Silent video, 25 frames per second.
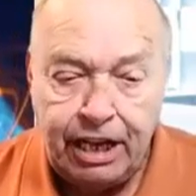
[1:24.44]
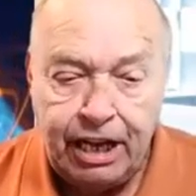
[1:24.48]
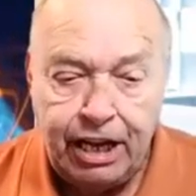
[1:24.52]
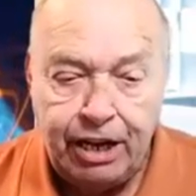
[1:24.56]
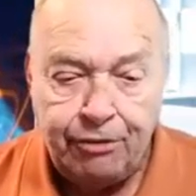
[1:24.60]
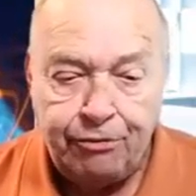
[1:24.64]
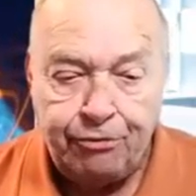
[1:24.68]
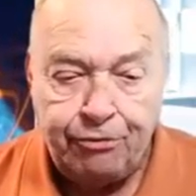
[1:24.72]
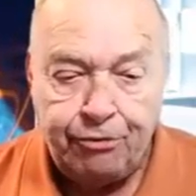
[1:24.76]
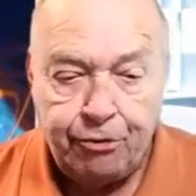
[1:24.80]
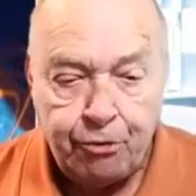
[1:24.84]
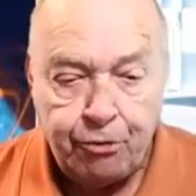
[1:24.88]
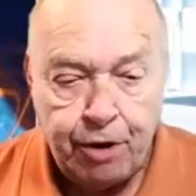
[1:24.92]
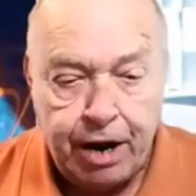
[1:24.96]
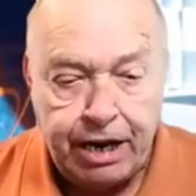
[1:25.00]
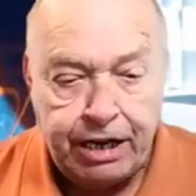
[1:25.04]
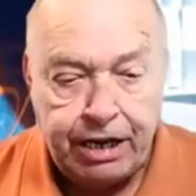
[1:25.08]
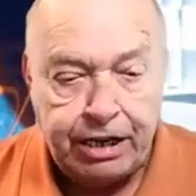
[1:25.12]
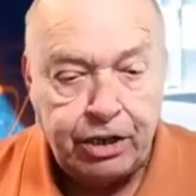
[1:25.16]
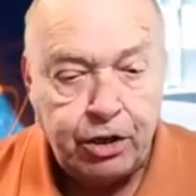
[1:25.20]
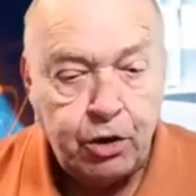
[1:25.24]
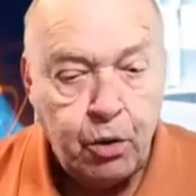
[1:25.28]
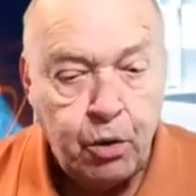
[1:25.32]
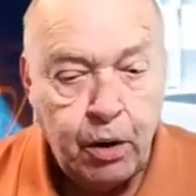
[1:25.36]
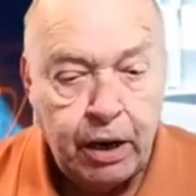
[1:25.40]
If
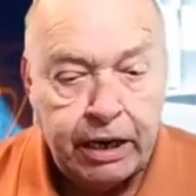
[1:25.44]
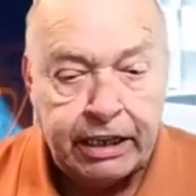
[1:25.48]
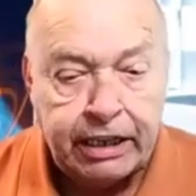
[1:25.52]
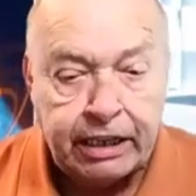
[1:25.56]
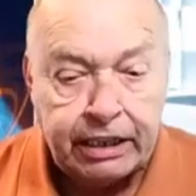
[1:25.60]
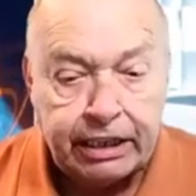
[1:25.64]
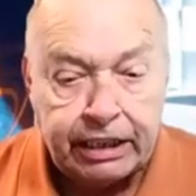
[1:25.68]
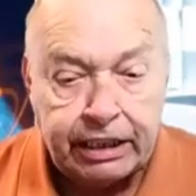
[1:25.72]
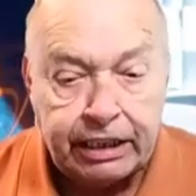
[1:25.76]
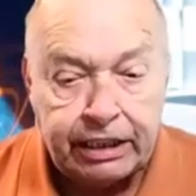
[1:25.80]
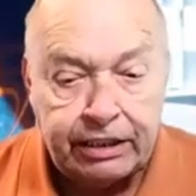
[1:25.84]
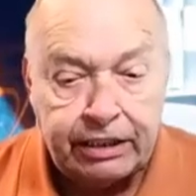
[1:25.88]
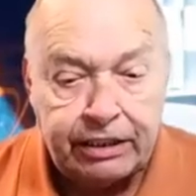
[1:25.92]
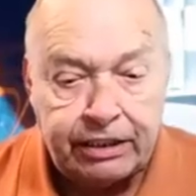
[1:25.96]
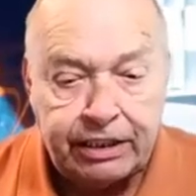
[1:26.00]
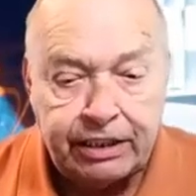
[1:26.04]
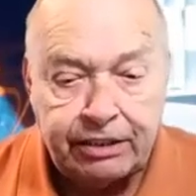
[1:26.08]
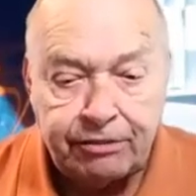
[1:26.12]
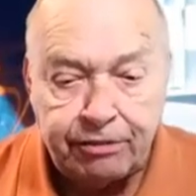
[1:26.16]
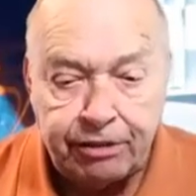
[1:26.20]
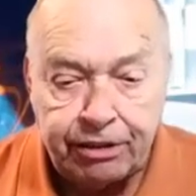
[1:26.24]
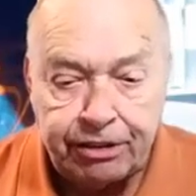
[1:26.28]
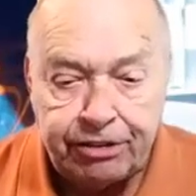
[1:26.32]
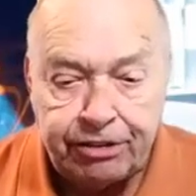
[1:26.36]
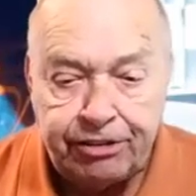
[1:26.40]
read quickly,
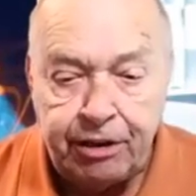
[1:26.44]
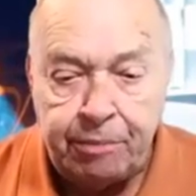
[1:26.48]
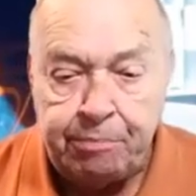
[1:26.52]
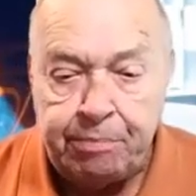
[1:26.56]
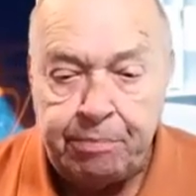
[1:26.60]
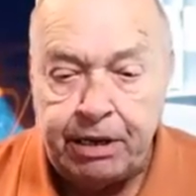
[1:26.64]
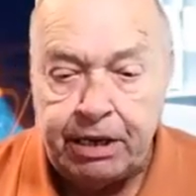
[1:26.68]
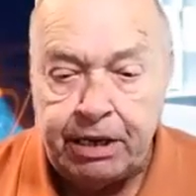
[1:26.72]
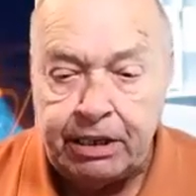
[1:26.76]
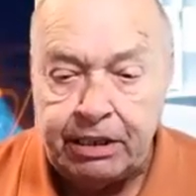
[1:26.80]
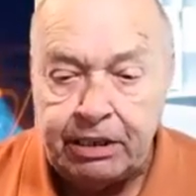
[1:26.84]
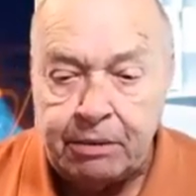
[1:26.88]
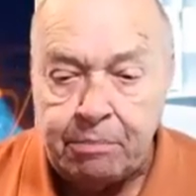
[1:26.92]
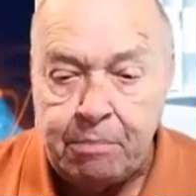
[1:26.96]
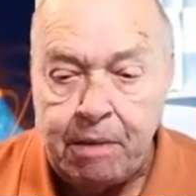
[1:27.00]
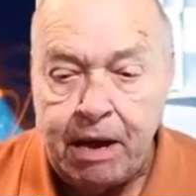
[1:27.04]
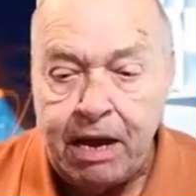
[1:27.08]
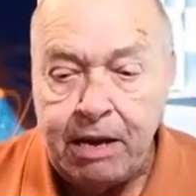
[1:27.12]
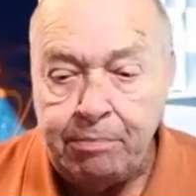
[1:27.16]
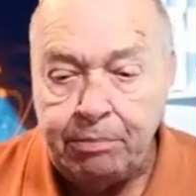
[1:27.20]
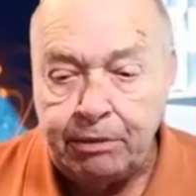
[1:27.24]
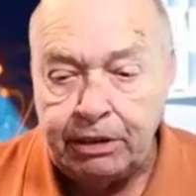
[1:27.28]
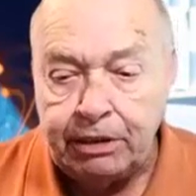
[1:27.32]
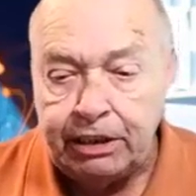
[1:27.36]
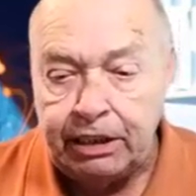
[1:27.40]
the recipient
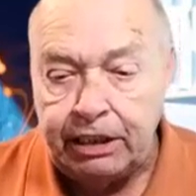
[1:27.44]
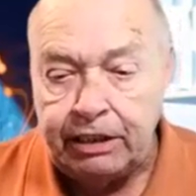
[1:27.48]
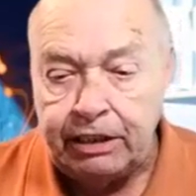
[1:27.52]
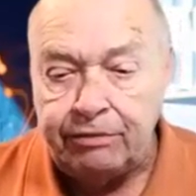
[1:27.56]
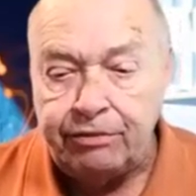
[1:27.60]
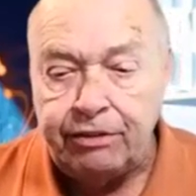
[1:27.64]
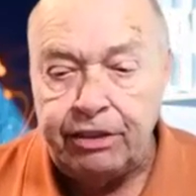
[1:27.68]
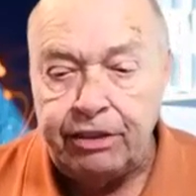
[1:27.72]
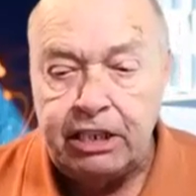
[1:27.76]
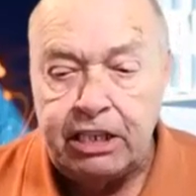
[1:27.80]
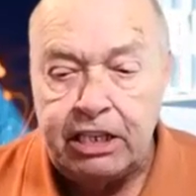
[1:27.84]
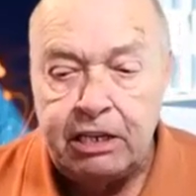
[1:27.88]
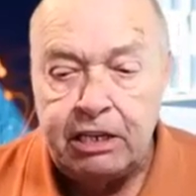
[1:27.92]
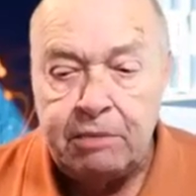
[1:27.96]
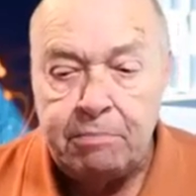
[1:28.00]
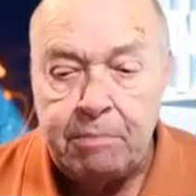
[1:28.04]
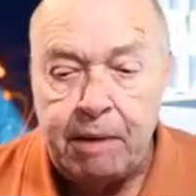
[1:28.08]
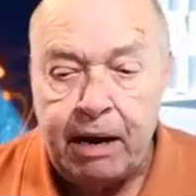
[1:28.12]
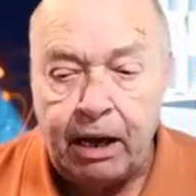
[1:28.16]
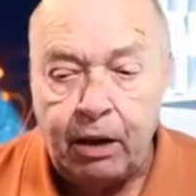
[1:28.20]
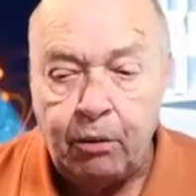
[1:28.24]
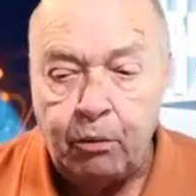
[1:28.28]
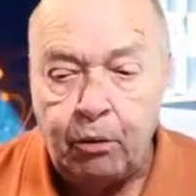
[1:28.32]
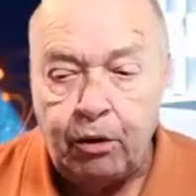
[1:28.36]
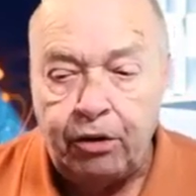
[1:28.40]
may believe the
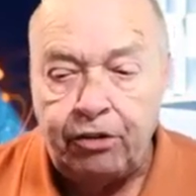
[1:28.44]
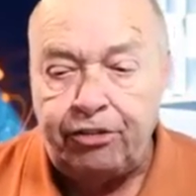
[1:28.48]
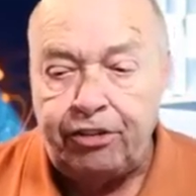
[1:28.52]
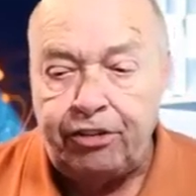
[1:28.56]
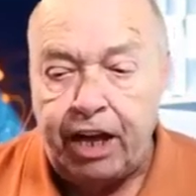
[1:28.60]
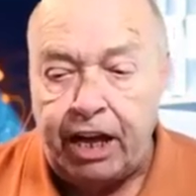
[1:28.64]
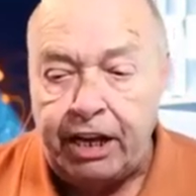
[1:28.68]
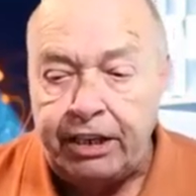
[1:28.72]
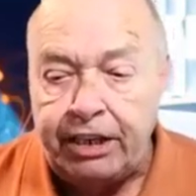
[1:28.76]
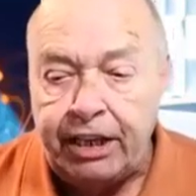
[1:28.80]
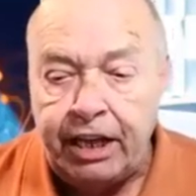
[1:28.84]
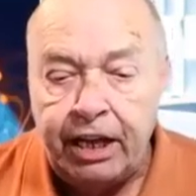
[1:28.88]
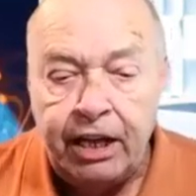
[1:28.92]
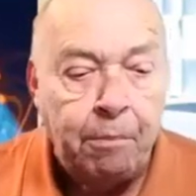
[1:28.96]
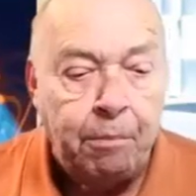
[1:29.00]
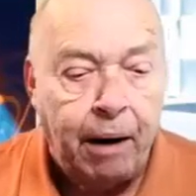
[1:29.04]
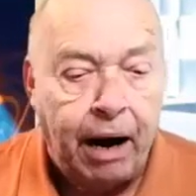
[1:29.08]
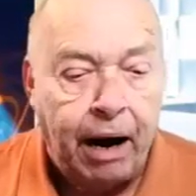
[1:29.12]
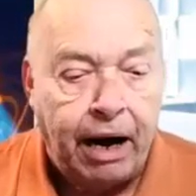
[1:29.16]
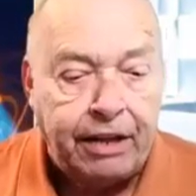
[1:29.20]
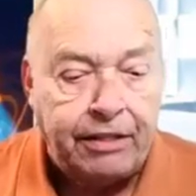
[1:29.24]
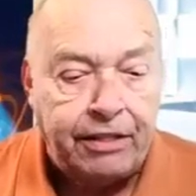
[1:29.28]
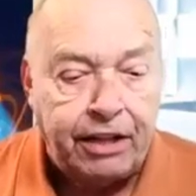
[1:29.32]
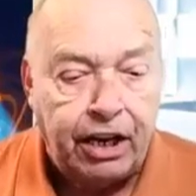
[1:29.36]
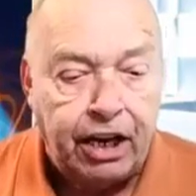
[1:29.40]
email was sent
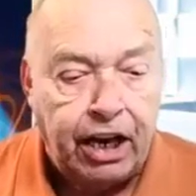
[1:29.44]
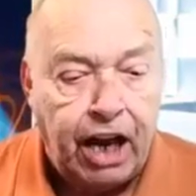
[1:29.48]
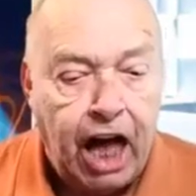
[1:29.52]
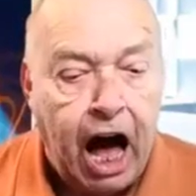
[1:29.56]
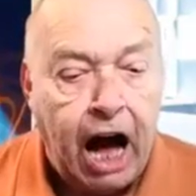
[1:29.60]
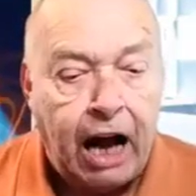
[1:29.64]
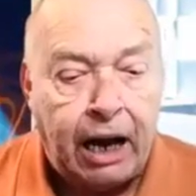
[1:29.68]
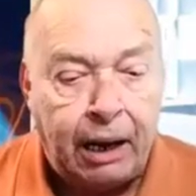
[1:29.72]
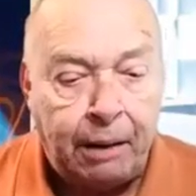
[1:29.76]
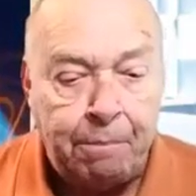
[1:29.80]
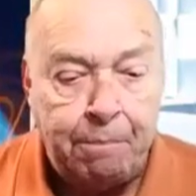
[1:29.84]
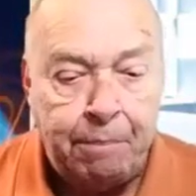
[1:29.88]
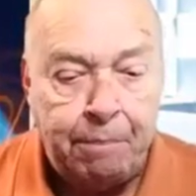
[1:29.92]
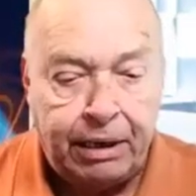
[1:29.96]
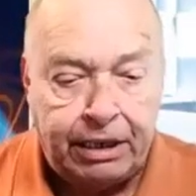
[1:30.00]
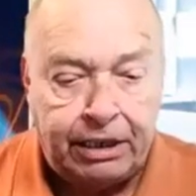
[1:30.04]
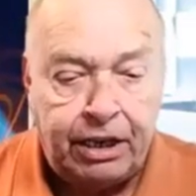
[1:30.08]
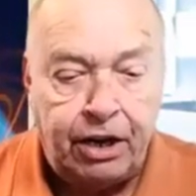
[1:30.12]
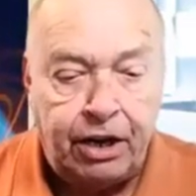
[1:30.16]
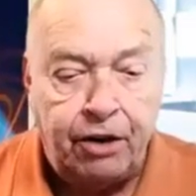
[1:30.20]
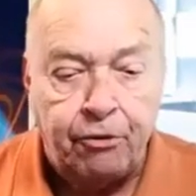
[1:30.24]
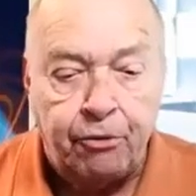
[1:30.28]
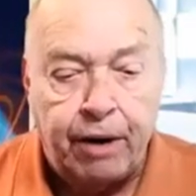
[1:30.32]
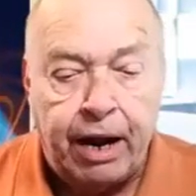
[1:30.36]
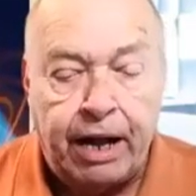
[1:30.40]
by the
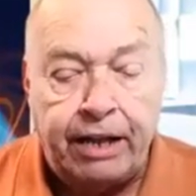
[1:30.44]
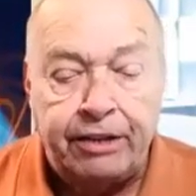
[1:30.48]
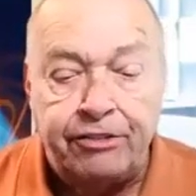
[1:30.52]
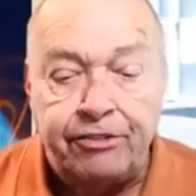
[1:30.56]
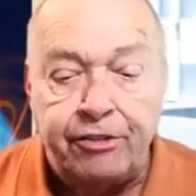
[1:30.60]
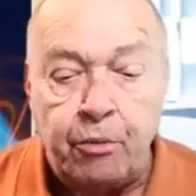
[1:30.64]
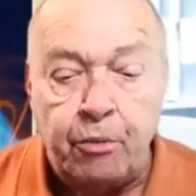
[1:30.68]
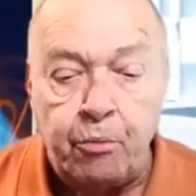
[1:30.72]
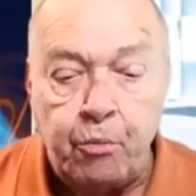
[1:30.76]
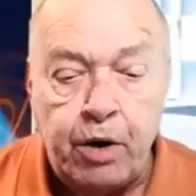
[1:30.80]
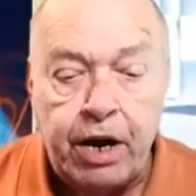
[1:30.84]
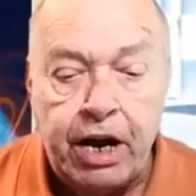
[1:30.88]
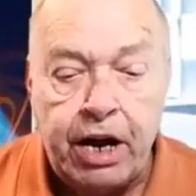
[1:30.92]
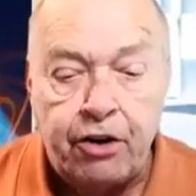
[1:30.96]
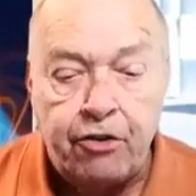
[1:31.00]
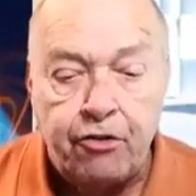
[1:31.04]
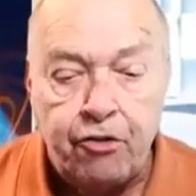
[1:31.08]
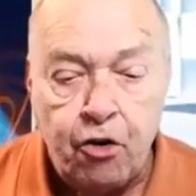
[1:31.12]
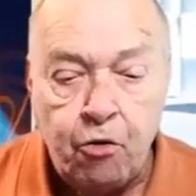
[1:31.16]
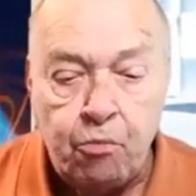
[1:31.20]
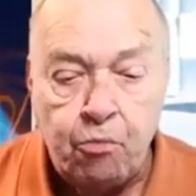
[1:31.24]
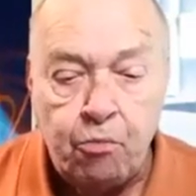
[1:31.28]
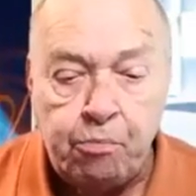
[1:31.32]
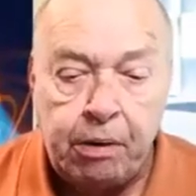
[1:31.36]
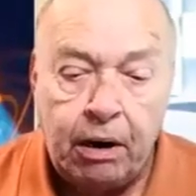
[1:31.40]
LockBit ransomware
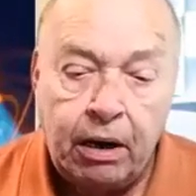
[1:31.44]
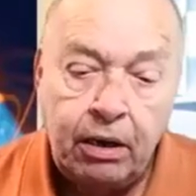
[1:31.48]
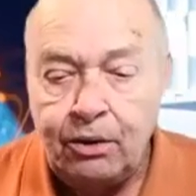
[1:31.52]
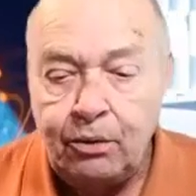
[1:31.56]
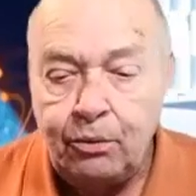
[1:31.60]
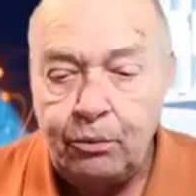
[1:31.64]
group,